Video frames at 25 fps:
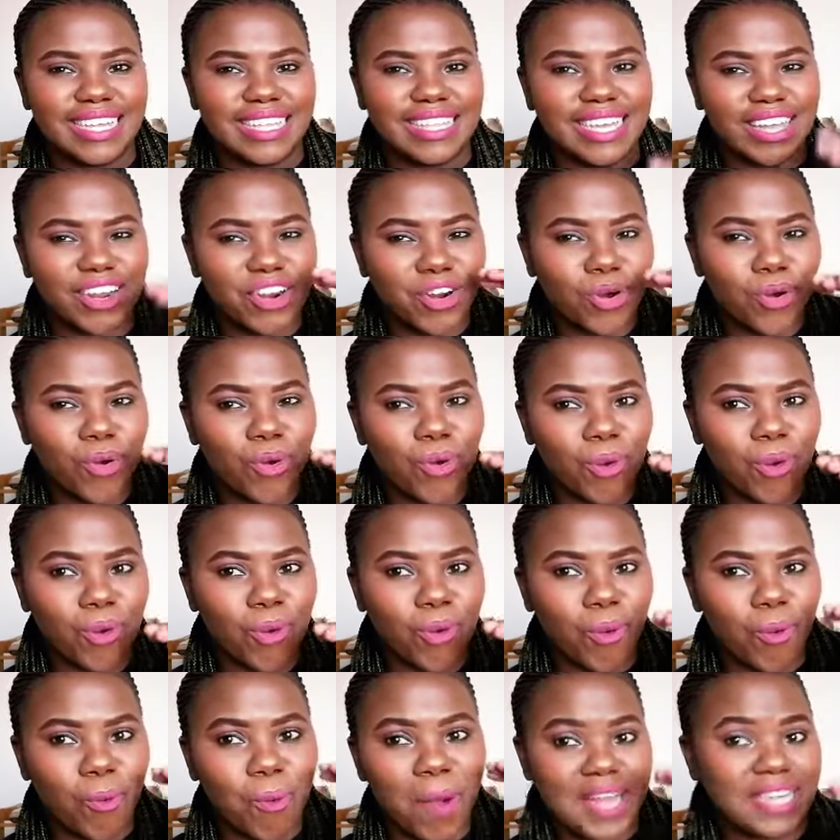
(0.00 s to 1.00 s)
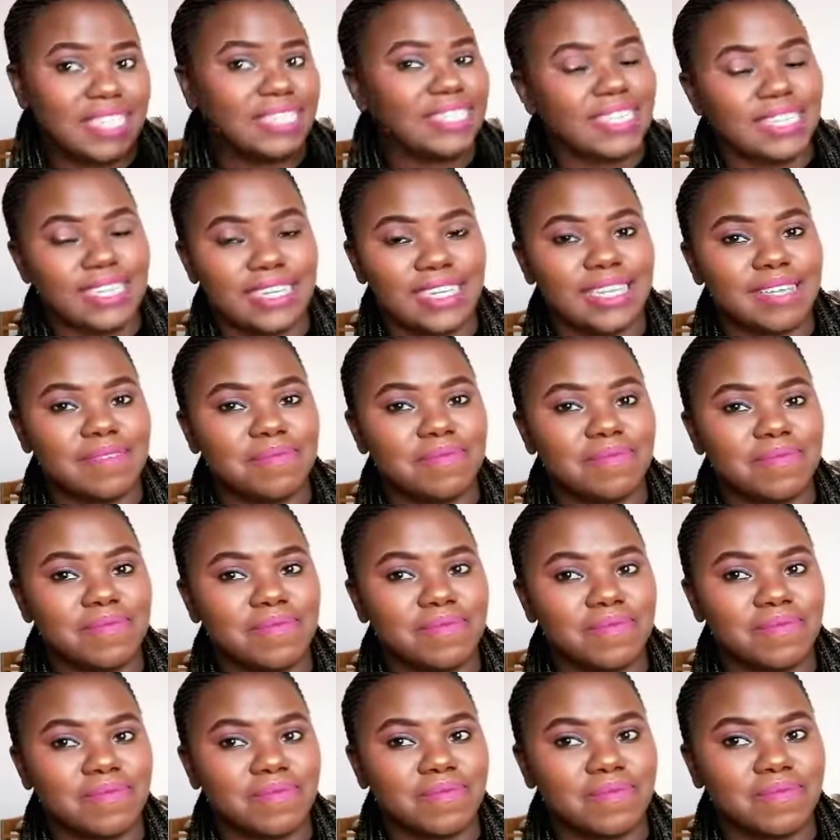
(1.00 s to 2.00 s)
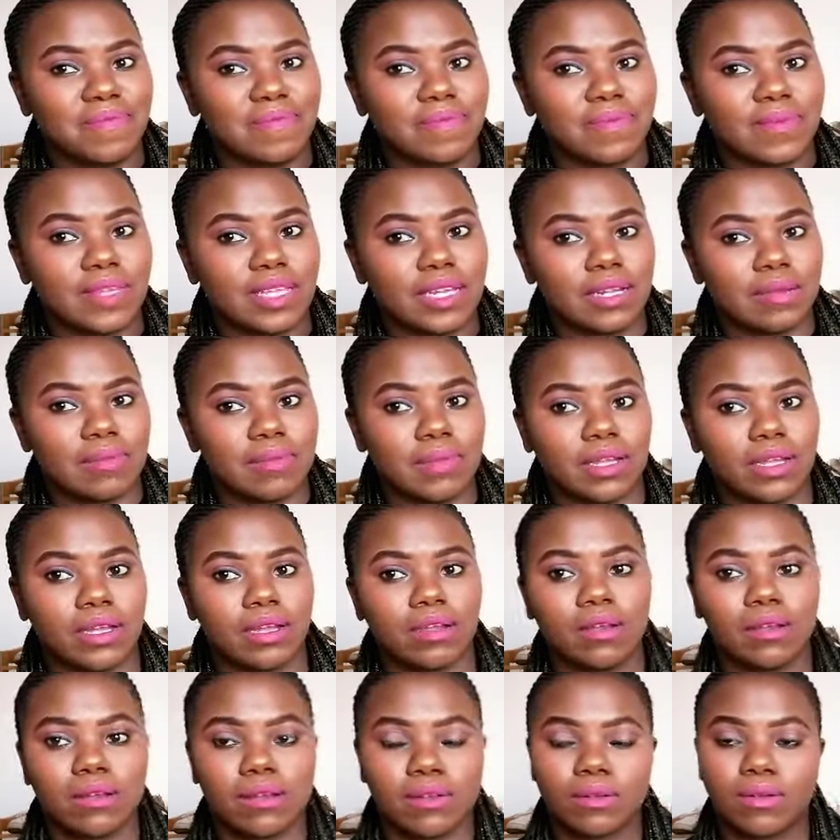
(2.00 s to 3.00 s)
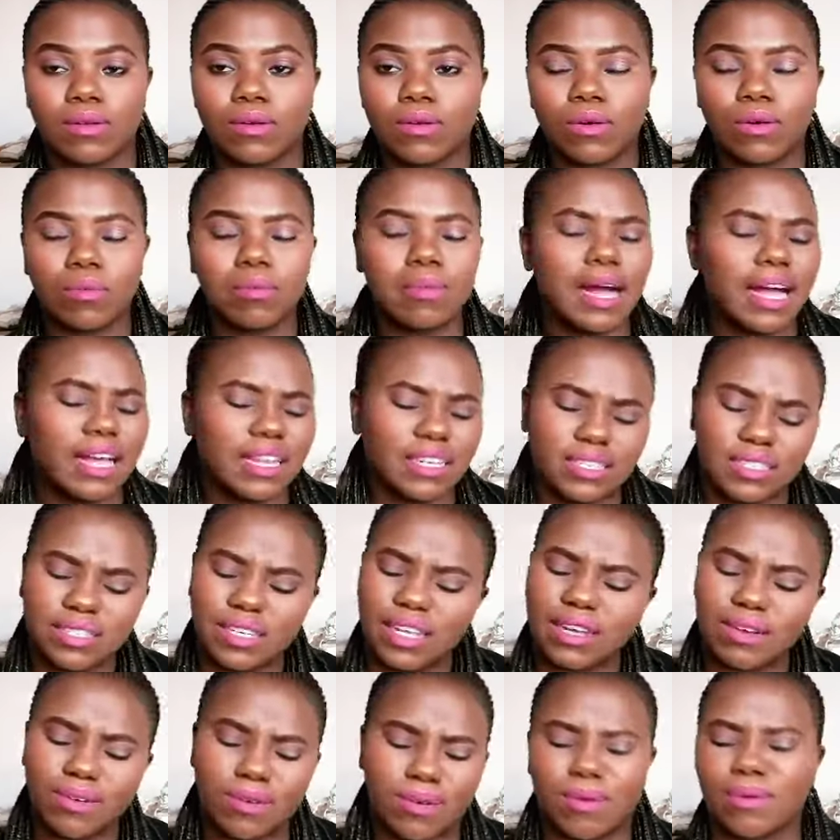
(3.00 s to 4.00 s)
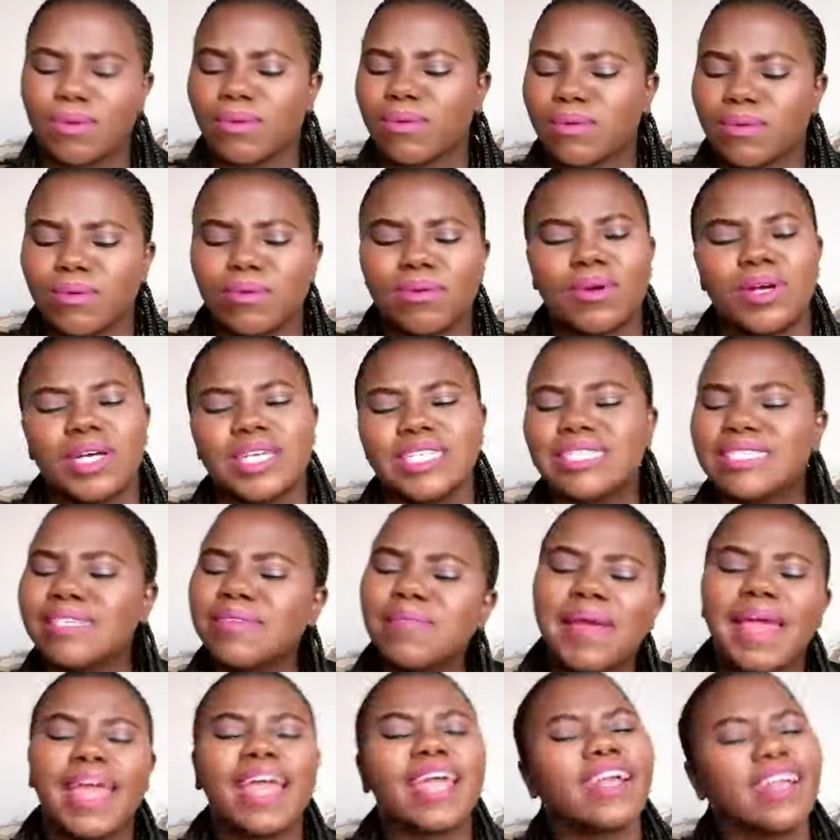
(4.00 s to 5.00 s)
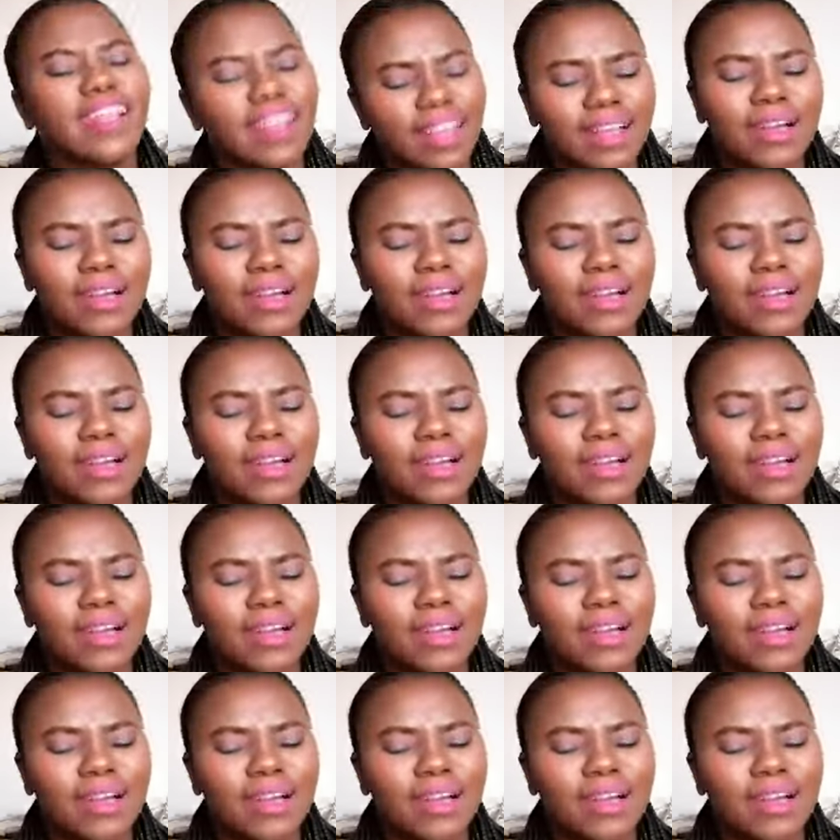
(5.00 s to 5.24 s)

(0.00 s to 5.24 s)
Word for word: the girl wanted him and i'm like ubani nangoku T-Bag